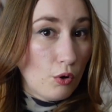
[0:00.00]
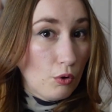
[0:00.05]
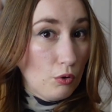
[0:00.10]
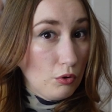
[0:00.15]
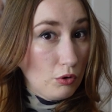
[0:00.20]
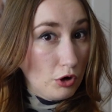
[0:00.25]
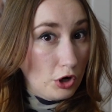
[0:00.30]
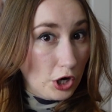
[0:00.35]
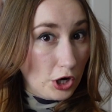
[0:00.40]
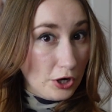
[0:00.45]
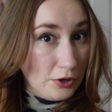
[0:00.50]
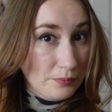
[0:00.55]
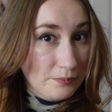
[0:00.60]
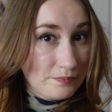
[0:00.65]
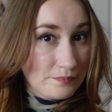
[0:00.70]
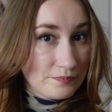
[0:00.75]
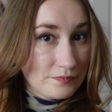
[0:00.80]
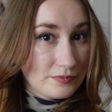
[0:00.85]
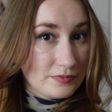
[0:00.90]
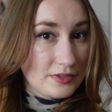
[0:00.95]
Or
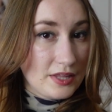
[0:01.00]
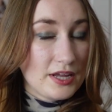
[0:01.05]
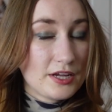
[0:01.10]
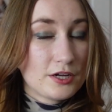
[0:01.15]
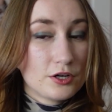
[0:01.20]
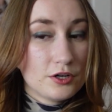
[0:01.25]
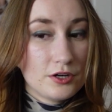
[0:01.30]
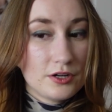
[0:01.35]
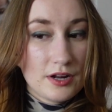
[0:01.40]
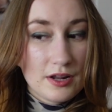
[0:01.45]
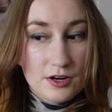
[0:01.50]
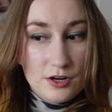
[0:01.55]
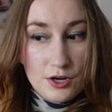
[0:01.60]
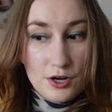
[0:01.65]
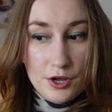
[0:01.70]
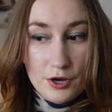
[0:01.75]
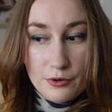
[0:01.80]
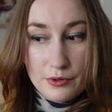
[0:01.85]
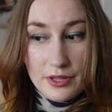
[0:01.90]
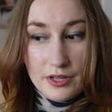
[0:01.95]
they could
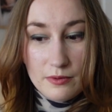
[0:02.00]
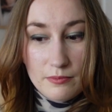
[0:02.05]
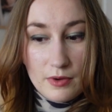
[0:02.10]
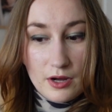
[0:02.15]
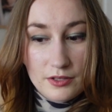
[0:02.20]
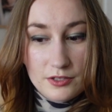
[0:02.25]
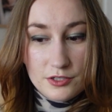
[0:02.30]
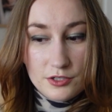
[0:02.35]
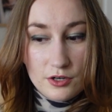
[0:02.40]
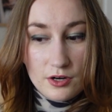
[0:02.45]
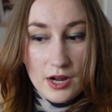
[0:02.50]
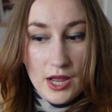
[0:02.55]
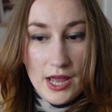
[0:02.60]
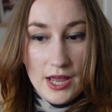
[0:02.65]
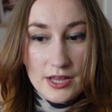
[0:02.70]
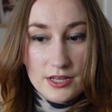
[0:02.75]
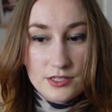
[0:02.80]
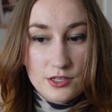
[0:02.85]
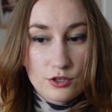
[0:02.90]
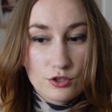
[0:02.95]
know that a monster
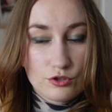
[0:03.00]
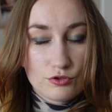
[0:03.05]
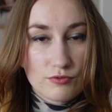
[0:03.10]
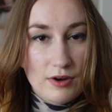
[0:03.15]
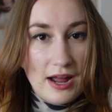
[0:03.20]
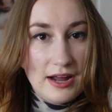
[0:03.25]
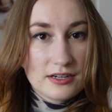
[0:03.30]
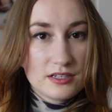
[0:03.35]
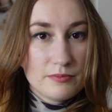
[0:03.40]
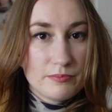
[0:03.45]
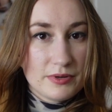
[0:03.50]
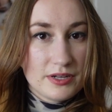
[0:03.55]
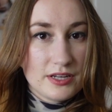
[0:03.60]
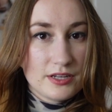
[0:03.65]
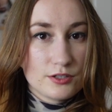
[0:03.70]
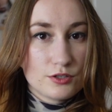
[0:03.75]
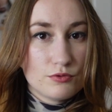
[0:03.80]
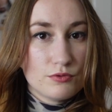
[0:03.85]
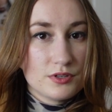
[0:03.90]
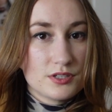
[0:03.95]
has dragged a
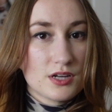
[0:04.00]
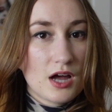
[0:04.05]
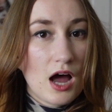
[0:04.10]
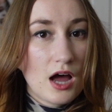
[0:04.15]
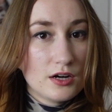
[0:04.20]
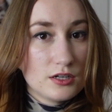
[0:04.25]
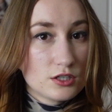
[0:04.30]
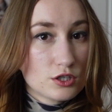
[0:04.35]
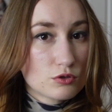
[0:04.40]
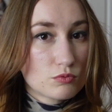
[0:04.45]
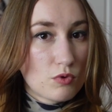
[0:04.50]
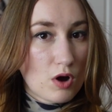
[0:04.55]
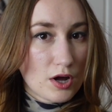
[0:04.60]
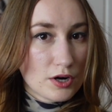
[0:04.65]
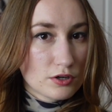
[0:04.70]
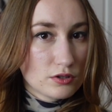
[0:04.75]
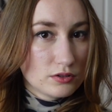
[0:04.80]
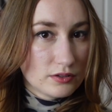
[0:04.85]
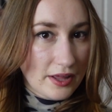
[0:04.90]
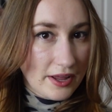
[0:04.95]
being to its
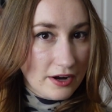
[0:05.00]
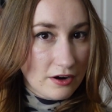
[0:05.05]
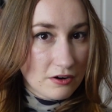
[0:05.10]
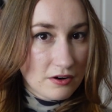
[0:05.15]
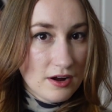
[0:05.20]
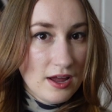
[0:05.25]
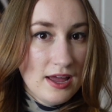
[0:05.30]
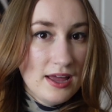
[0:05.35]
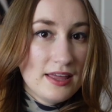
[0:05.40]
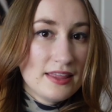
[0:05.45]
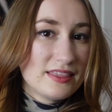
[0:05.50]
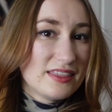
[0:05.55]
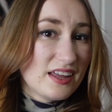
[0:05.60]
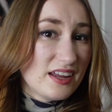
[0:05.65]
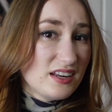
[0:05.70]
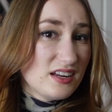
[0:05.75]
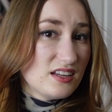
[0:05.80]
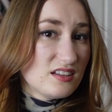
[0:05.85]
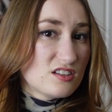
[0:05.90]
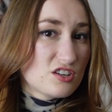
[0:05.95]
underwater lair.
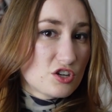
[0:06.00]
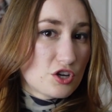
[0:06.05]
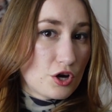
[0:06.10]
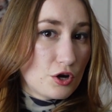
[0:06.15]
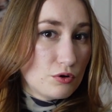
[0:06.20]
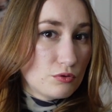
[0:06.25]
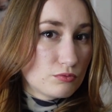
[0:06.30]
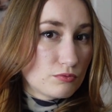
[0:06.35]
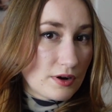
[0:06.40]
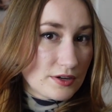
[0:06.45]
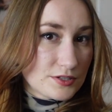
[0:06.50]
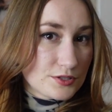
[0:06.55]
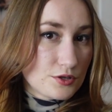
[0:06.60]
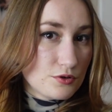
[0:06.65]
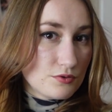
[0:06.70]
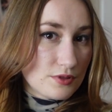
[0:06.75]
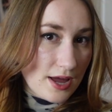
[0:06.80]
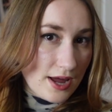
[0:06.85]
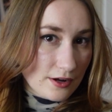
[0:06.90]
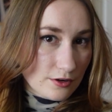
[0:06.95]
They need to go
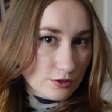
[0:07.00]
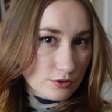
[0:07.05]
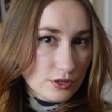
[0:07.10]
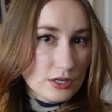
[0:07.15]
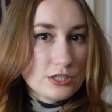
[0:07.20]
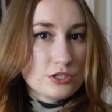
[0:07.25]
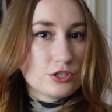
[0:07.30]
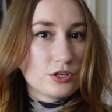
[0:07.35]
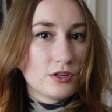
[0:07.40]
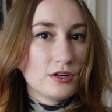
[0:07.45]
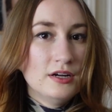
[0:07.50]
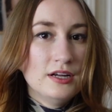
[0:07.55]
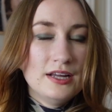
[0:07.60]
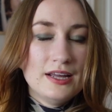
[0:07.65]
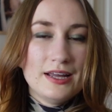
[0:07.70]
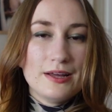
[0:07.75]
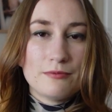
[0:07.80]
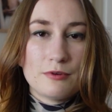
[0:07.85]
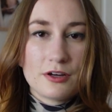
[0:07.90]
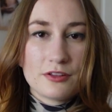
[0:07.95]
rescue that creature.
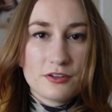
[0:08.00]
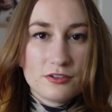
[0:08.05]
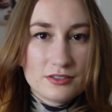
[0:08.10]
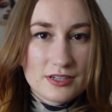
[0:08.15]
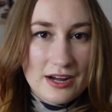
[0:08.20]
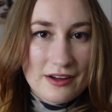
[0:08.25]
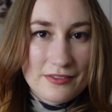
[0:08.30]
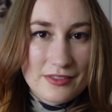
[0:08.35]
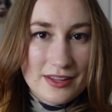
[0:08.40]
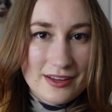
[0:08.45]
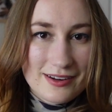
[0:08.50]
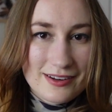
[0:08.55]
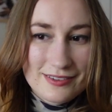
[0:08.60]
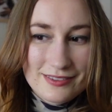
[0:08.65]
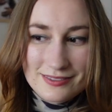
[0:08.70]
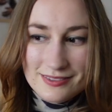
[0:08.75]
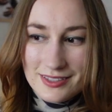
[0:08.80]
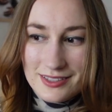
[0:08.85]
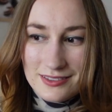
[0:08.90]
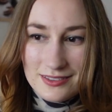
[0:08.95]
And while they're down
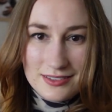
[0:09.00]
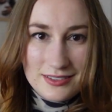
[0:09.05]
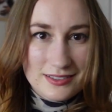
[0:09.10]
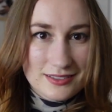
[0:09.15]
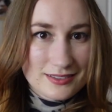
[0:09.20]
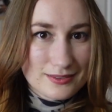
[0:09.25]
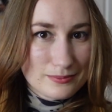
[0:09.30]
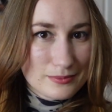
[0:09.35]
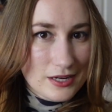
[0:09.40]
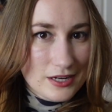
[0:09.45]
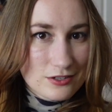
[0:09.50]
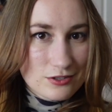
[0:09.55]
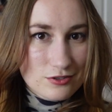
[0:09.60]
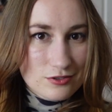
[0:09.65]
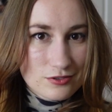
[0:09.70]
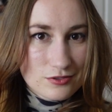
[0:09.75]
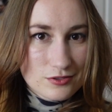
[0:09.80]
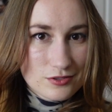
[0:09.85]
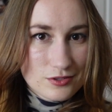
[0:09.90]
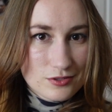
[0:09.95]
there, they could get a
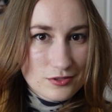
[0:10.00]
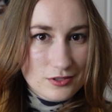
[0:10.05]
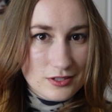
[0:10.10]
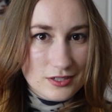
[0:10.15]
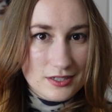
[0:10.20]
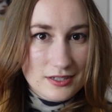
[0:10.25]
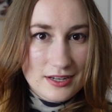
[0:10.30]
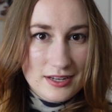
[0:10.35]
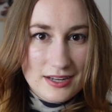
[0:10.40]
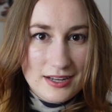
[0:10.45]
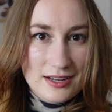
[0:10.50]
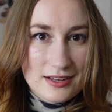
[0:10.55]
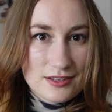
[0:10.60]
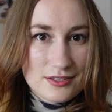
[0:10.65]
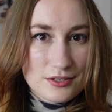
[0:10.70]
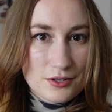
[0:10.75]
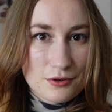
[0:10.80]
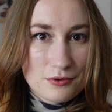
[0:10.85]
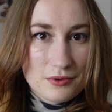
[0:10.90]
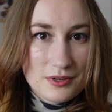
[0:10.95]
magical sword.
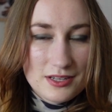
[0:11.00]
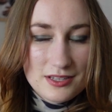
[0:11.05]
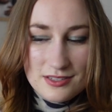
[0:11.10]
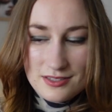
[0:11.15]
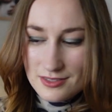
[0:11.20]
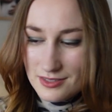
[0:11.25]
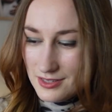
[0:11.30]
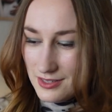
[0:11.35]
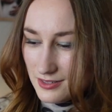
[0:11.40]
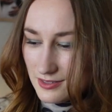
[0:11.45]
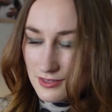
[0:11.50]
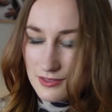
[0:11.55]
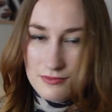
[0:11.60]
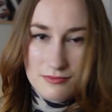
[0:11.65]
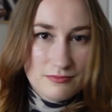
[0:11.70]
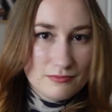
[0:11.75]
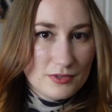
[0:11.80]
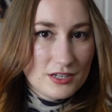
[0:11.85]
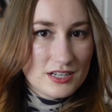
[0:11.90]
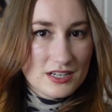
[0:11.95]
As always, these
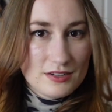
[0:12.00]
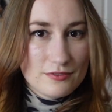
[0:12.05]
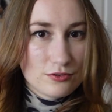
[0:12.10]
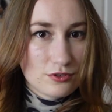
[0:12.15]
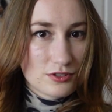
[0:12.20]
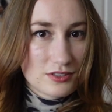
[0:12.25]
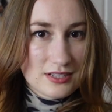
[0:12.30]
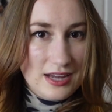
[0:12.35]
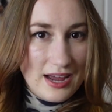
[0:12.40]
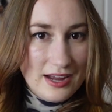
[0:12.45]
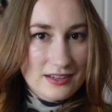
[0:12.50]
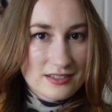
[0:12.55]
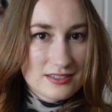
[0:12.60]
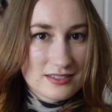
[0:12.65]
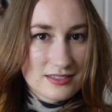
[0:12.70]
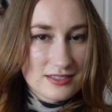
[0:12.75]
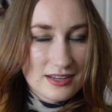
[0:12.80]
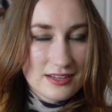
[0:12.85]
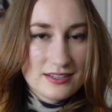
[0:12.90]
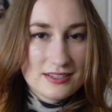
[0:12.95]
medieval
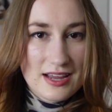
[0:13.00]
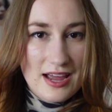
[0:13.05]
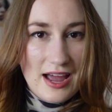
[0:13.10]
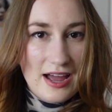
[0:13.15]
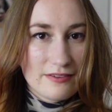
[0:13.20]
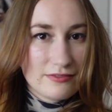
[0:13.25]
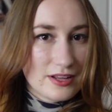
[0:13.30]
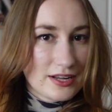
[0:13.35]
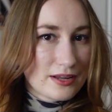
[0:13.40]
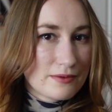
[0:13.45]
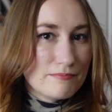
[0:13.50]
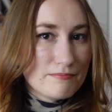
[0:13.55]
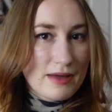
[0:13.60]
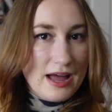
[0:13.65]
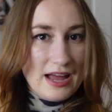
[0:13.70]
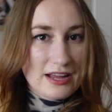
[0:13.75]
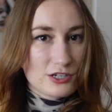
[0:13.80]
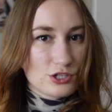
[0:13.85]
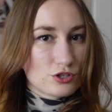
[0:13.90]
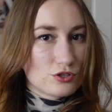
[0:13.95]
texts tend to have like
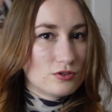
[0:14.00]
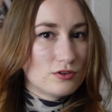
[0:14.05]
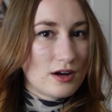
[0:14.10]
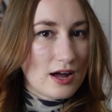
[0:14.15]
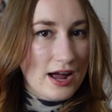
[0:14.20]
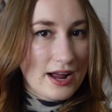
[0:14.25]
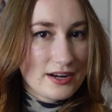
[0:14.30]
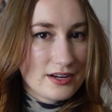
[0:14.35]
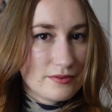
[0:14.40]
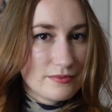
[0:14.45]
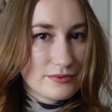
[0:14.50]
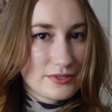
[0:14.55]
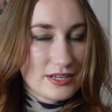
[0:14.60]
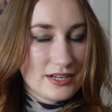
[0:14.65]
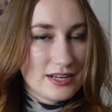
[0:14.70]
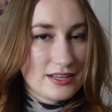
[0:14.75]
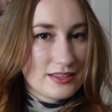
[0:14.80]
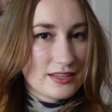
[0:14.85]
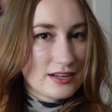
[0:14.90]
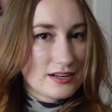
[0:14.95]
magical items
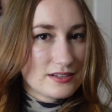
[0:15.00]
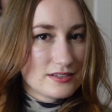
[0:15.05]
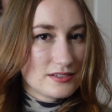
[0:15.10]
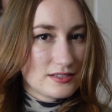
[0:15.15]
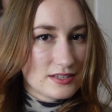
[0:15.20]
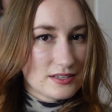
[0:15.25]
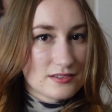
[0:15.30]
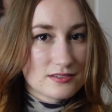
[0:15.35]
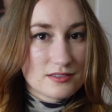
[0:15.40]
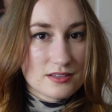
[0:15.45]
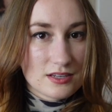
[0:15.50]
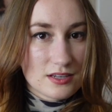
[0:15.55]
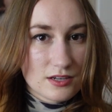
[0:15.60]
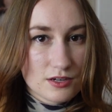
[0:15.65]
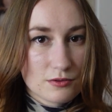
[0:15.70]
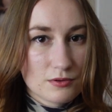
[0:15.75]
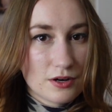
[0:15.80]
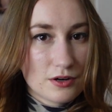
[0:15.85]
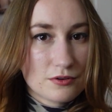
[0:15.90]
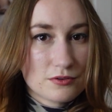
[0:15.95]
in it that assist the
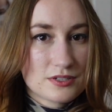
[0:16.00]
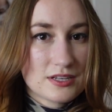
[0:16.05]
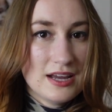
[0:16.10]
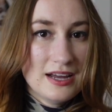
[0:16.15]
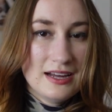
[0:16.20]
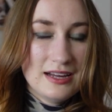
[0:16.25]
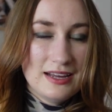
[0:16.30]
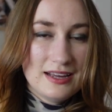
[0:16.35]
heroes.